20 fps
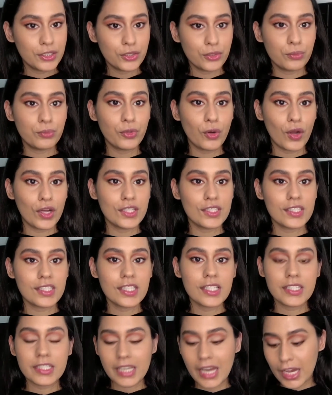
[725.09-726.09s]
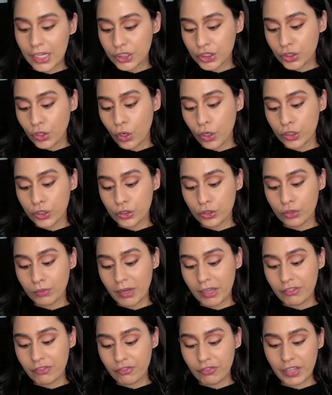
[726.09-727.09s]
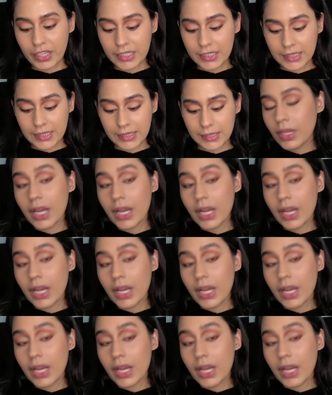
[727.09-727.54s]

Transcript: bronze slash contour my face.